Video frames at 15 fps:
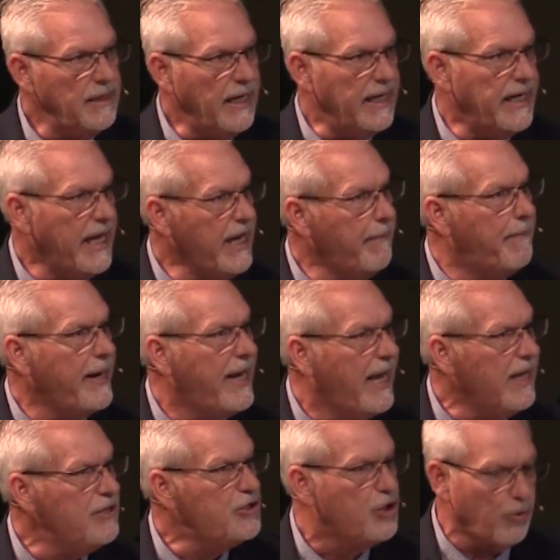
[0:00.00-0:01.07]
And he
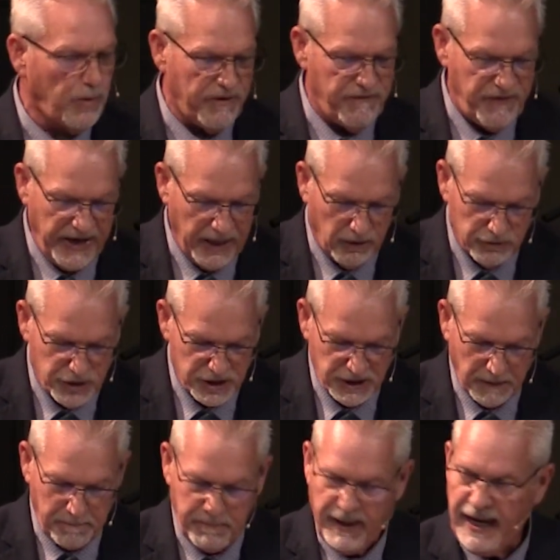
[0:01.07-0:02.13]
begins to reveal just
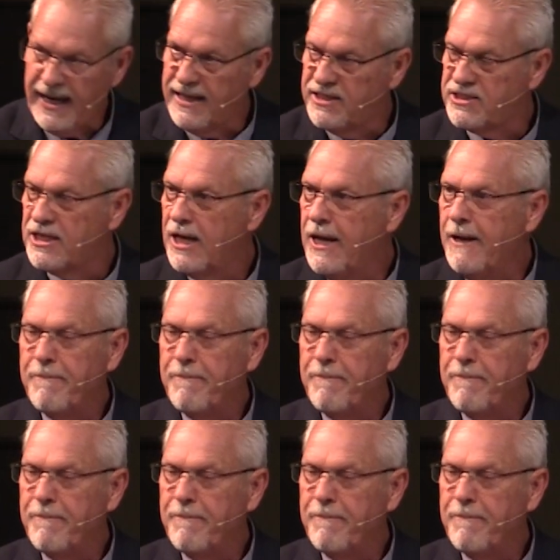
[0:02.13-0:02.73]
a piece